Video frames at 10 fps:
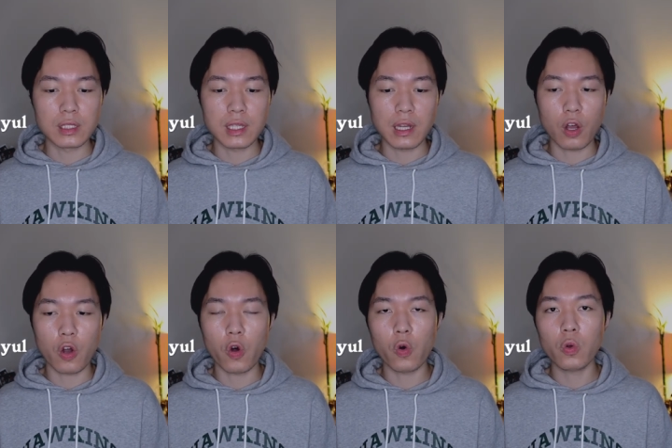did a
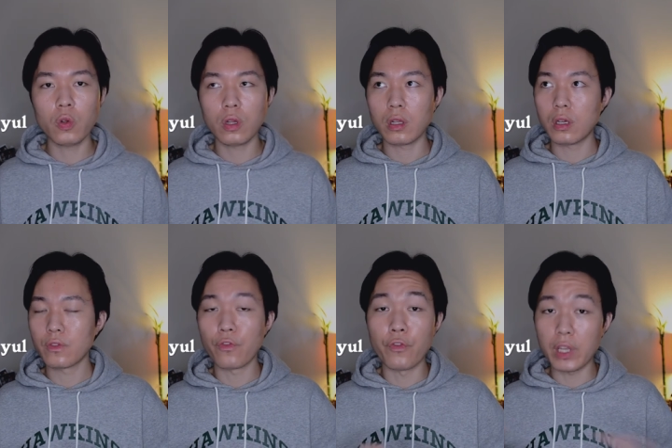whole
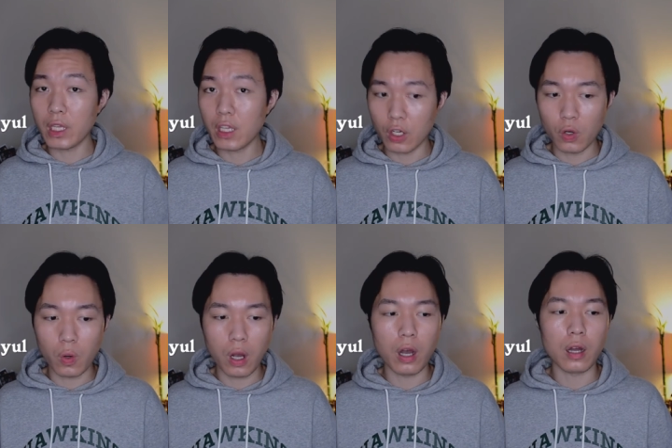
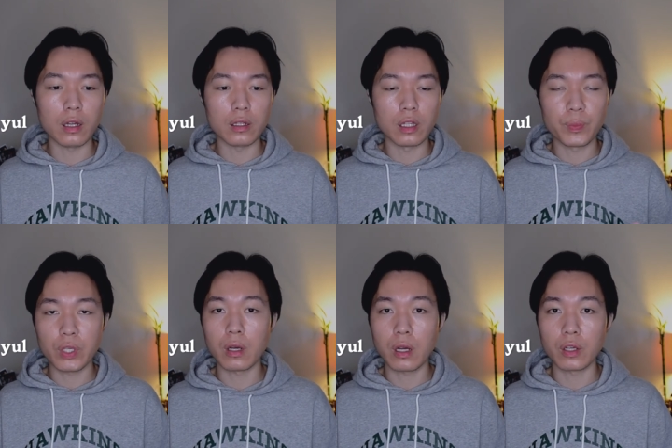video on the
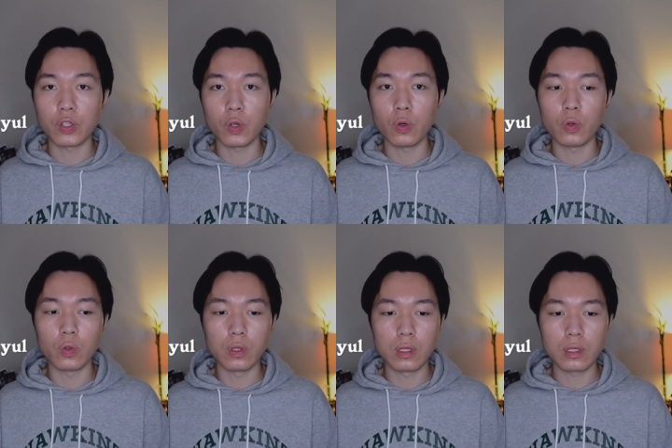Pyunkang
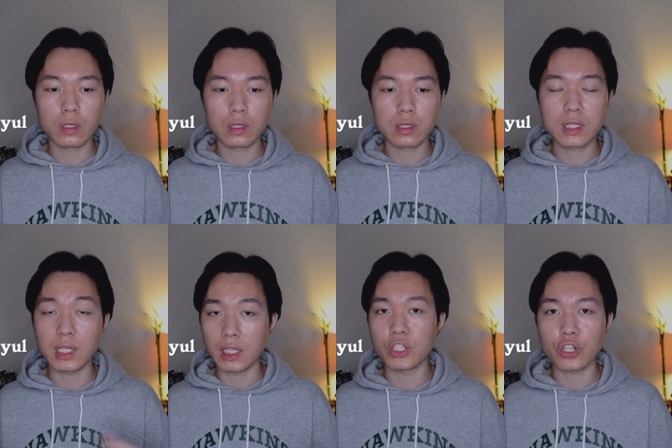Yul
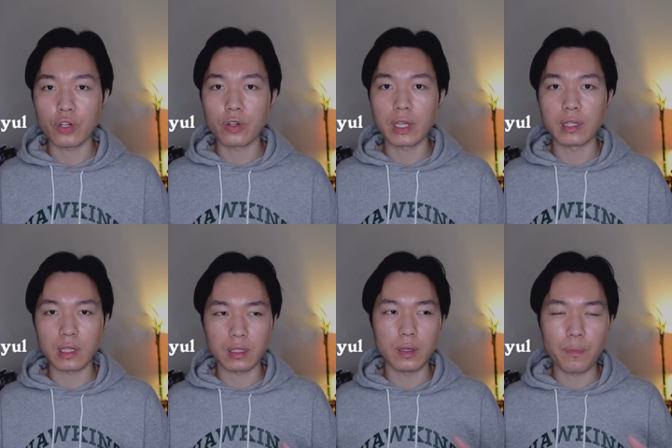signature and
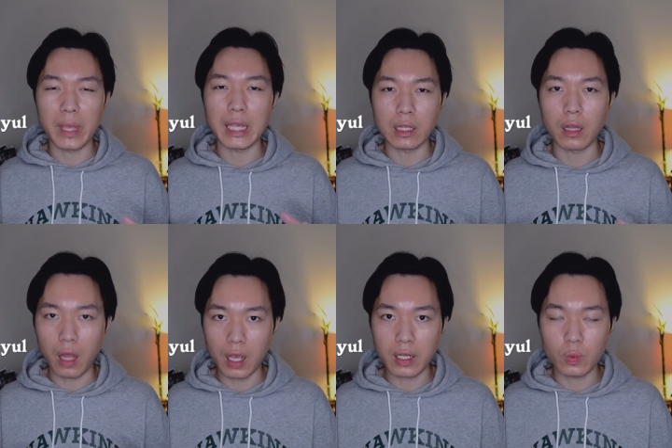like the main
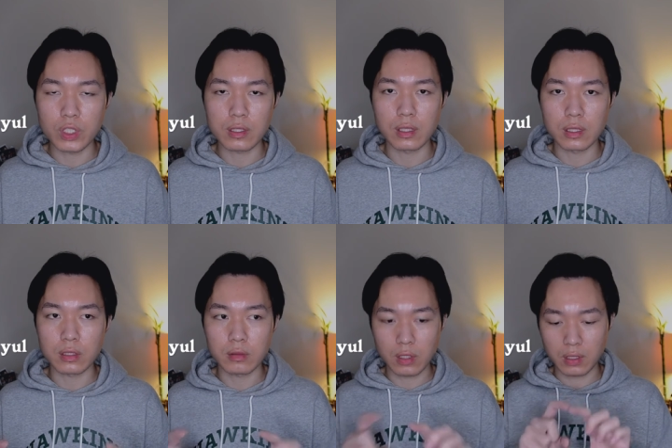line, which is the
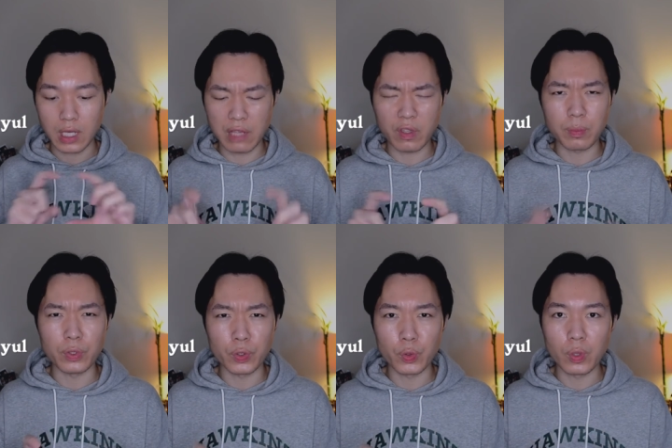navy
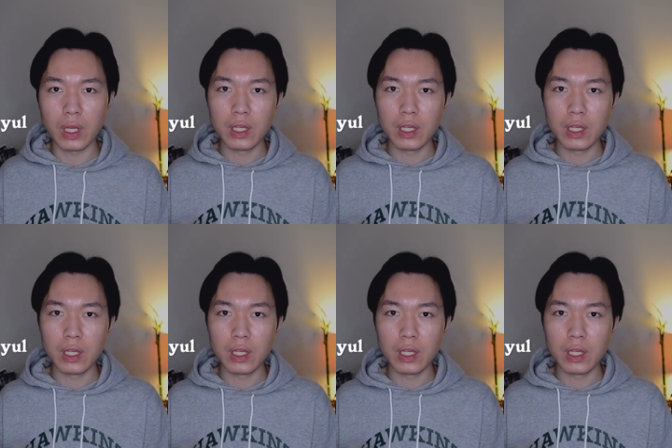blue,